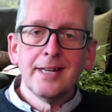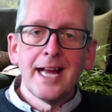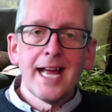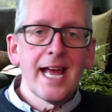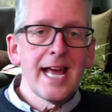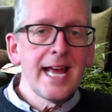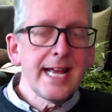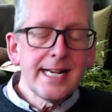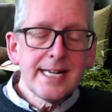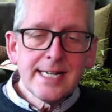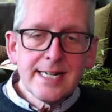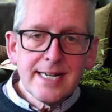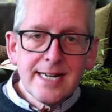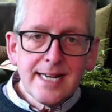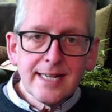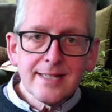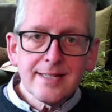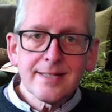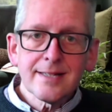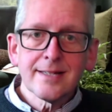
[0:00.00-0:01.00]

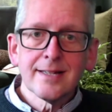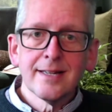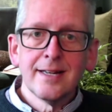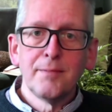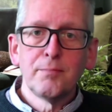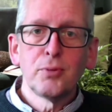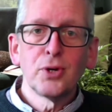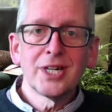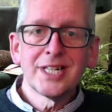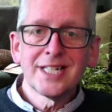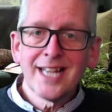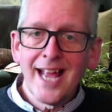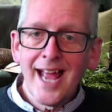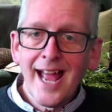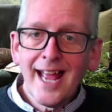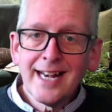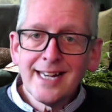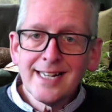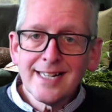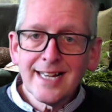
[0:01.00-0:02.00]
hiddenness,
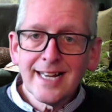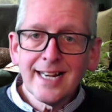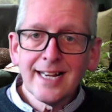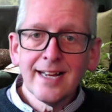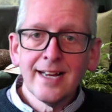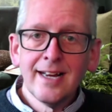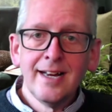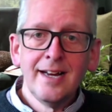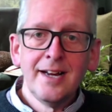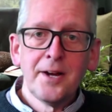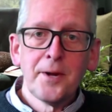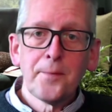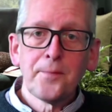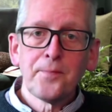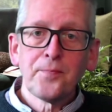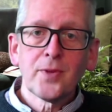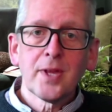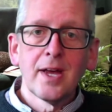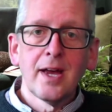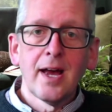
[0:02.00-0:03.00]
pretending.
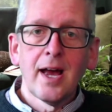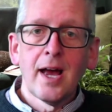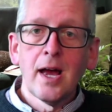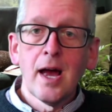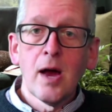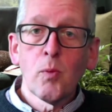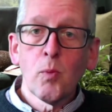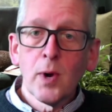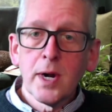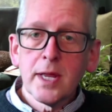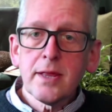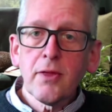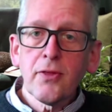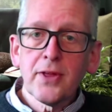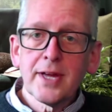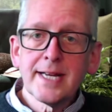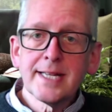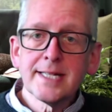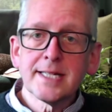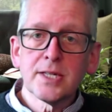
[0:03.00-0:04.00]
And one of the
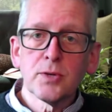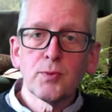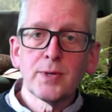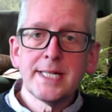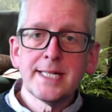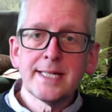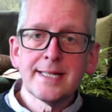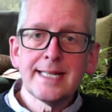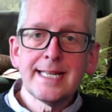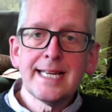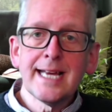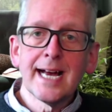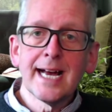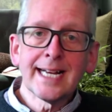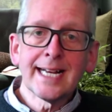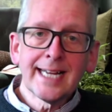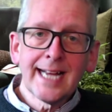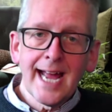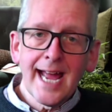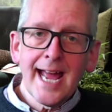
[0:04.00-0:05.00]
things that we see
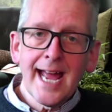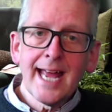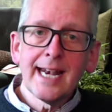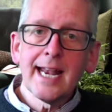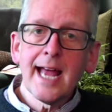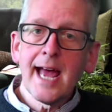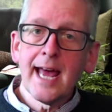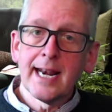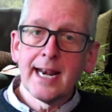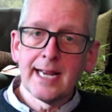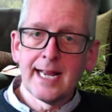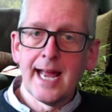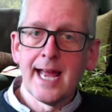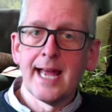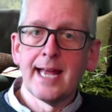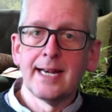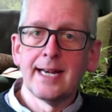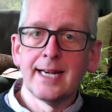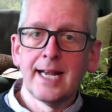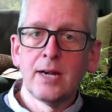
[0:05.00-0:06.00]
again and
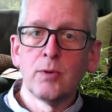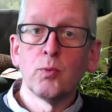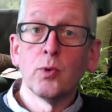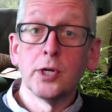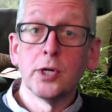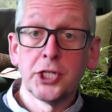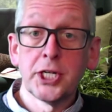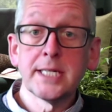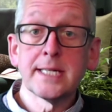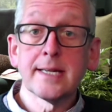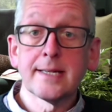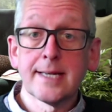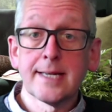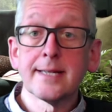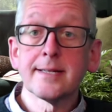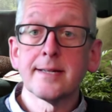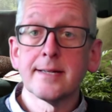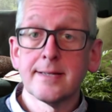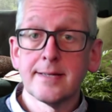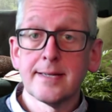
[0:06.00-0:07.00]
again in what Jesus
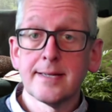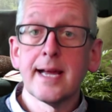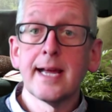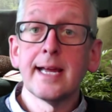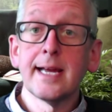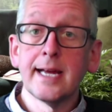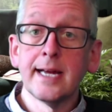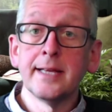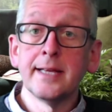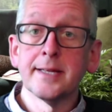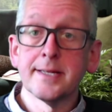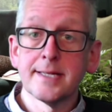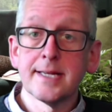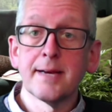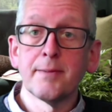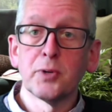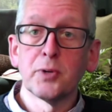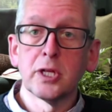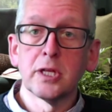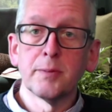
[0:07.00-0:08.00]
has to say in the
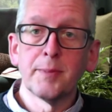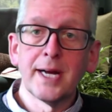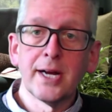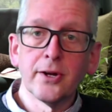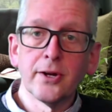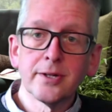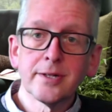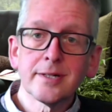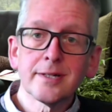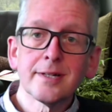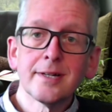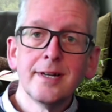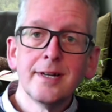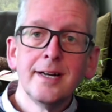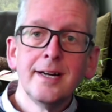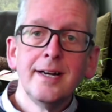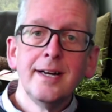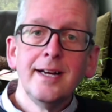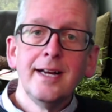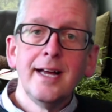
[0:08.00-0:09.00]
Sermon on the Mount
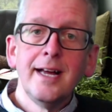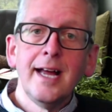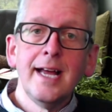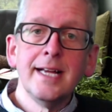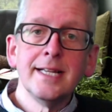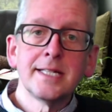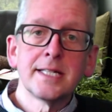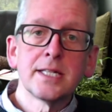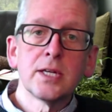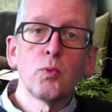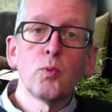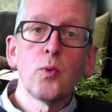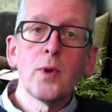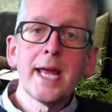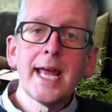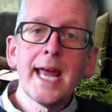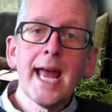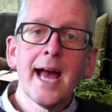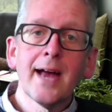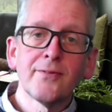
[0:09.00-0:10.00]
is that
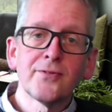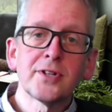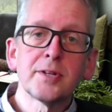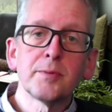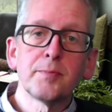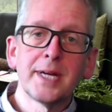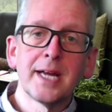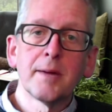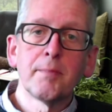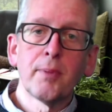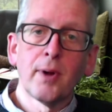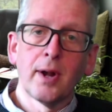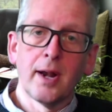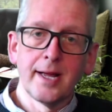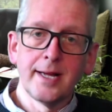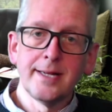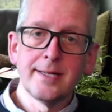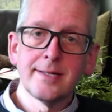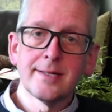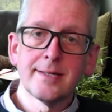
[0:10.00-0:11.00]
we have to be a
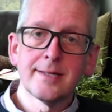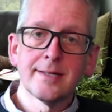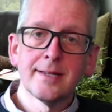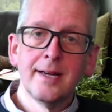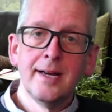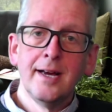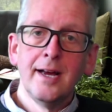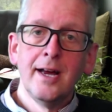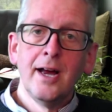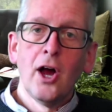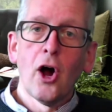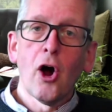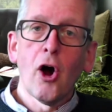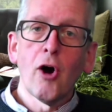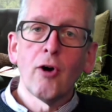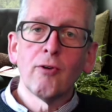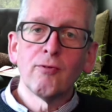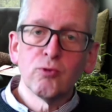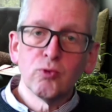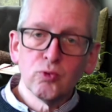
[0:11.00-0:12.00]
place
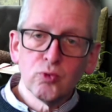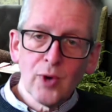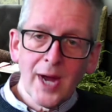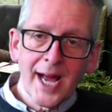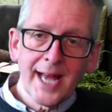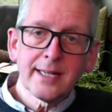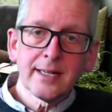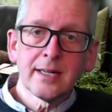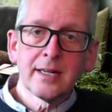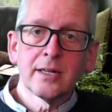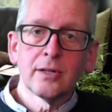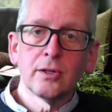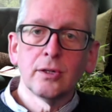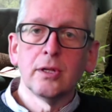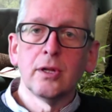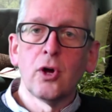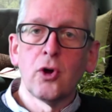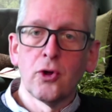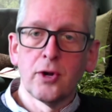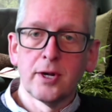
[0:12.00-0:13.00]
of
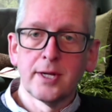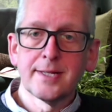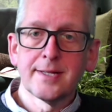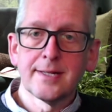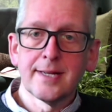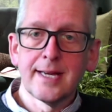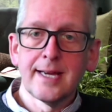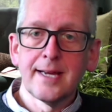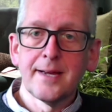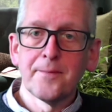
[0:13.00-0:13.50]
radical honesty.